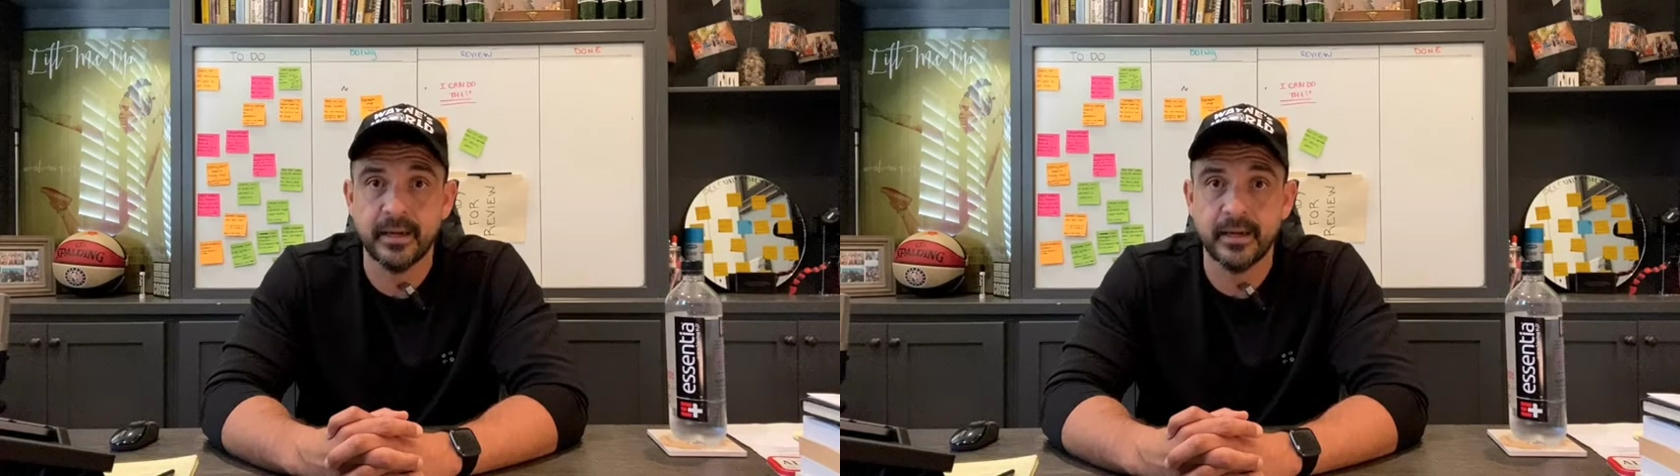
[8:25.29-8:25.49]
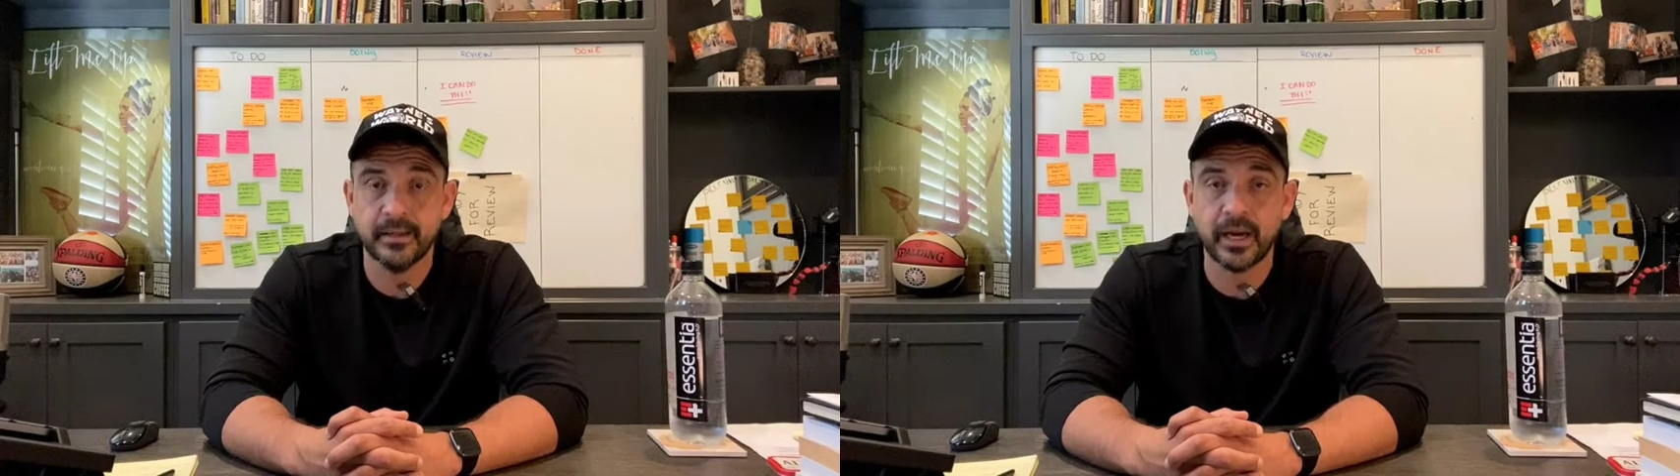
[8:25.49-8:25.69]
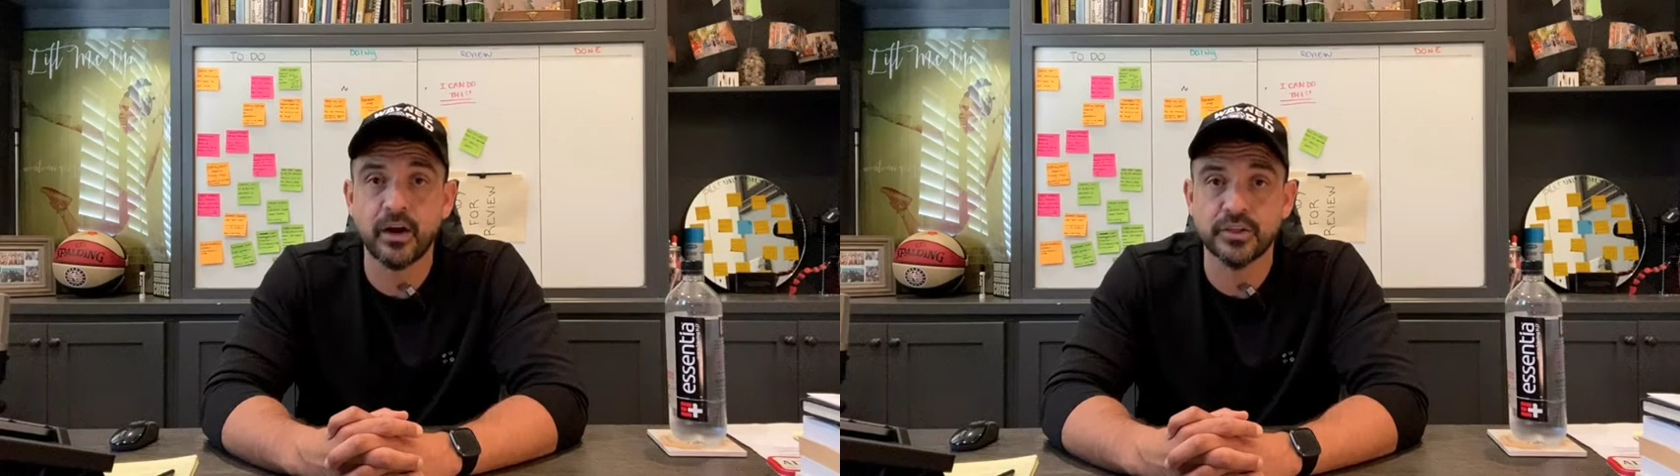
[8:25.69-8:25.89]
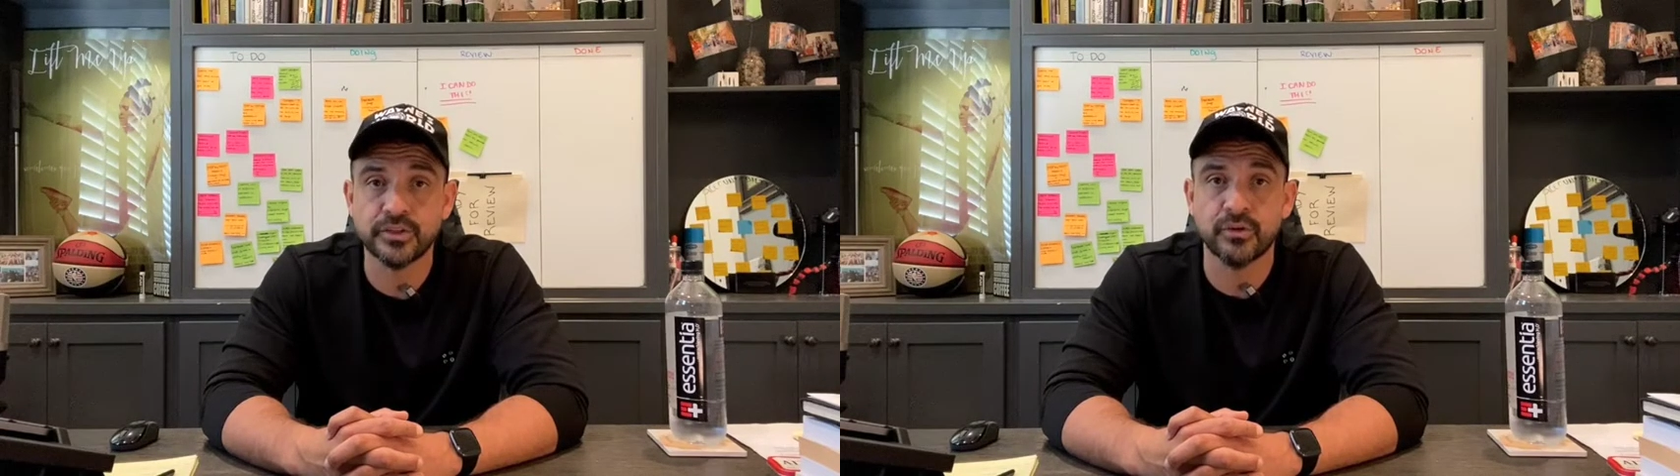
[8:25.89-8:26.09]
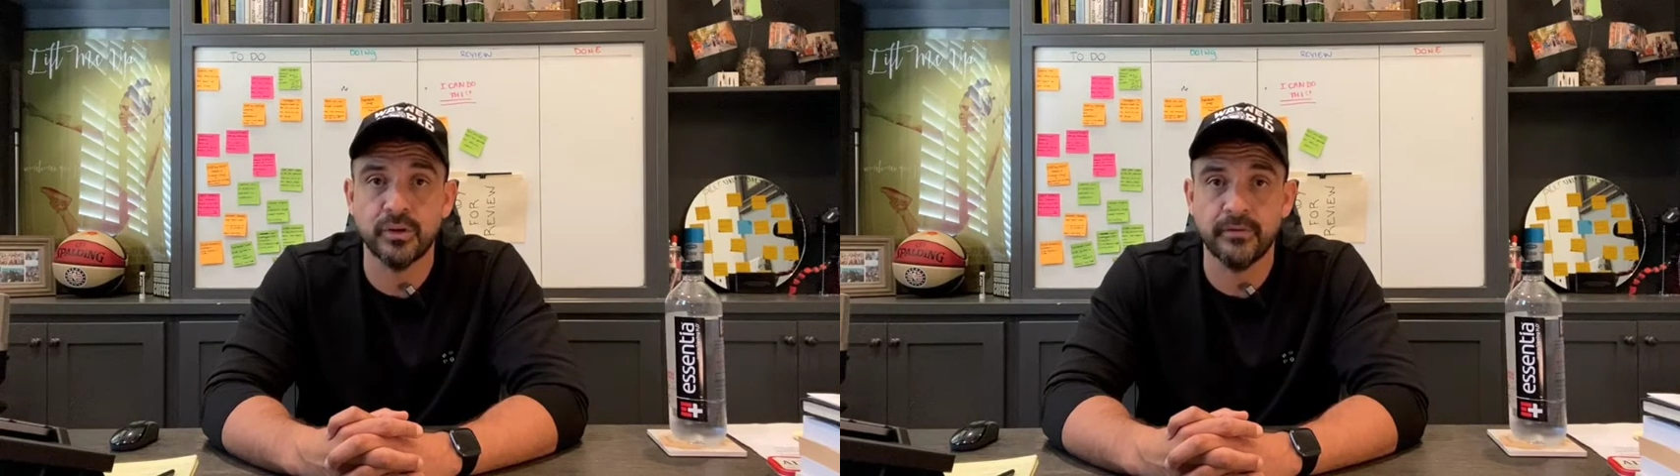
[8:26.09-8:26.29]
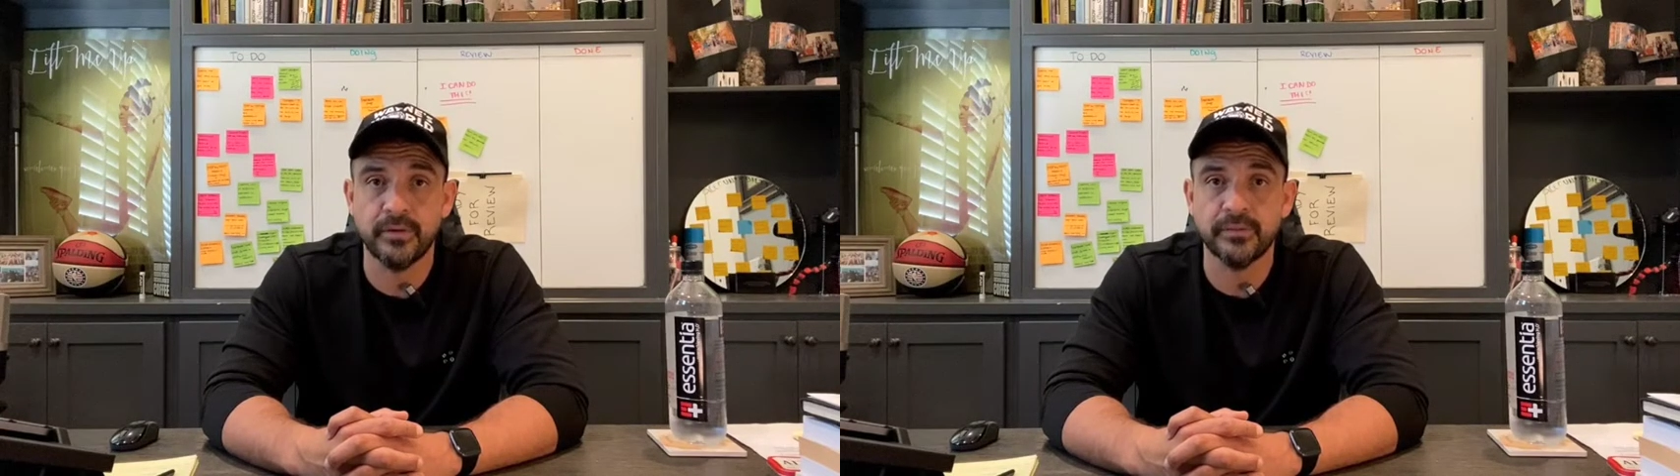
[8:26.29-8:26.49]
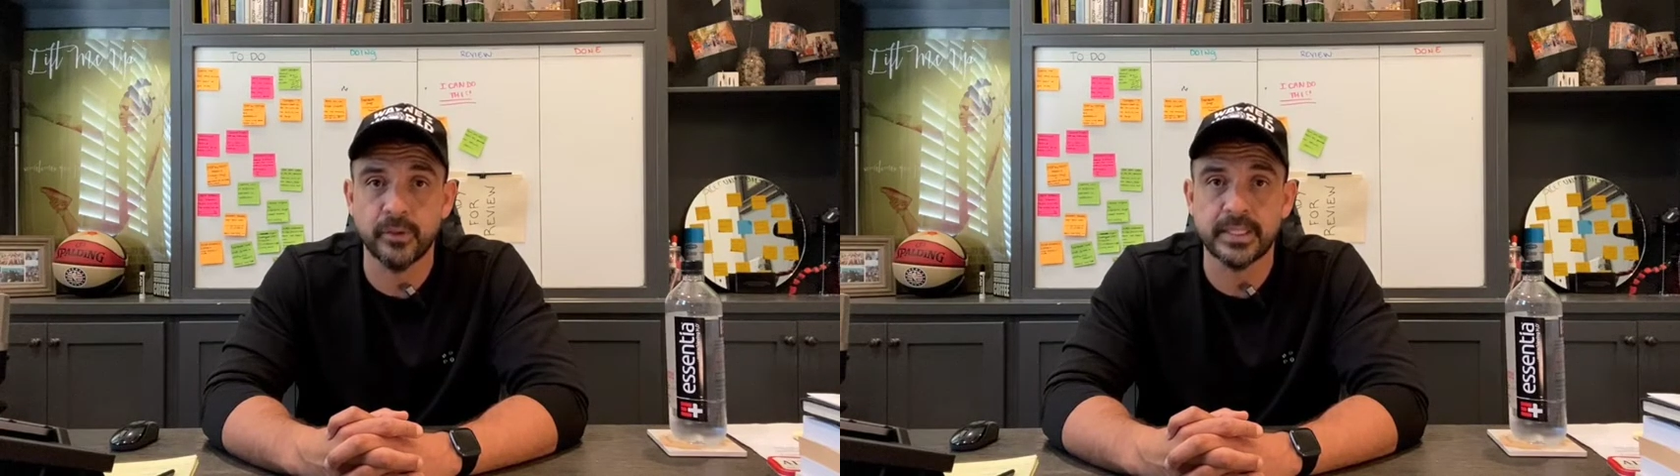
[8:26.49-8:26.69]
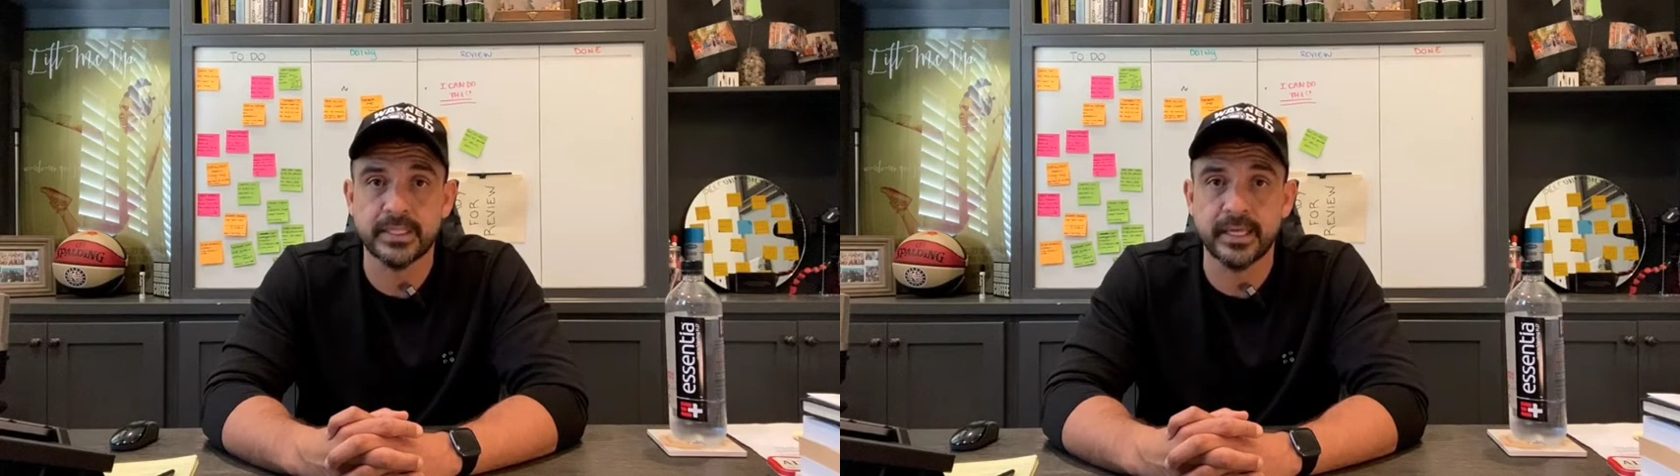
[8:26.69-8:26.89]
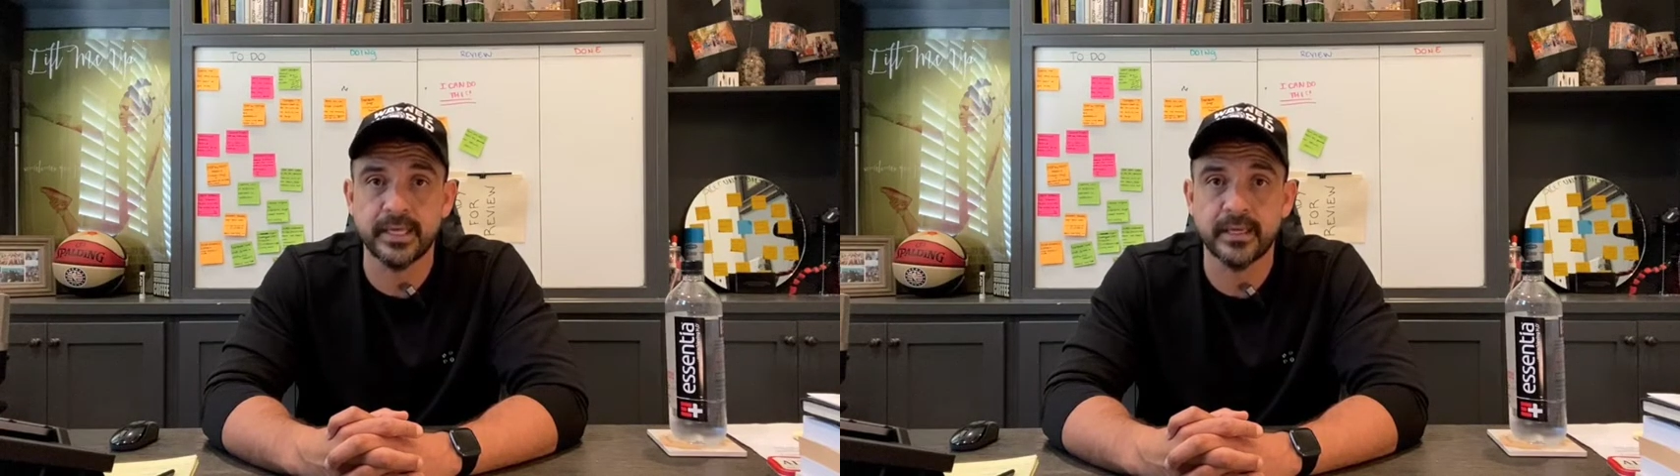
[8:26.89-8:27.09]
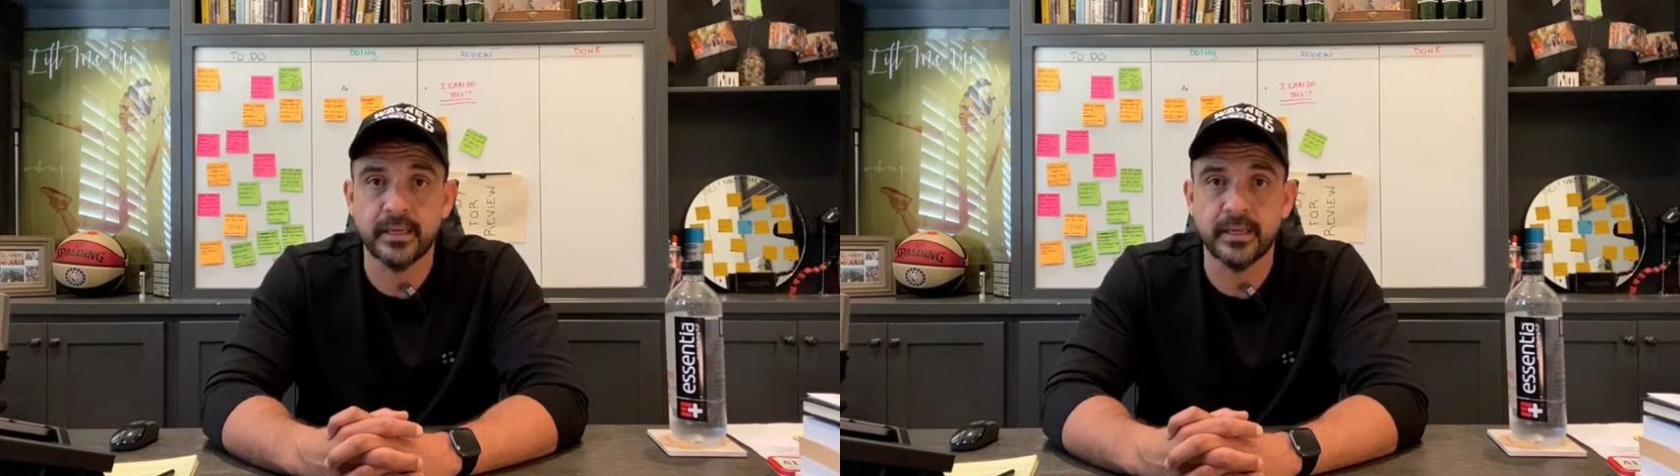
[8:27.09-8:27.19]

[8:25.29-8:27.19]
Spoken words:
and like our circle of influence did.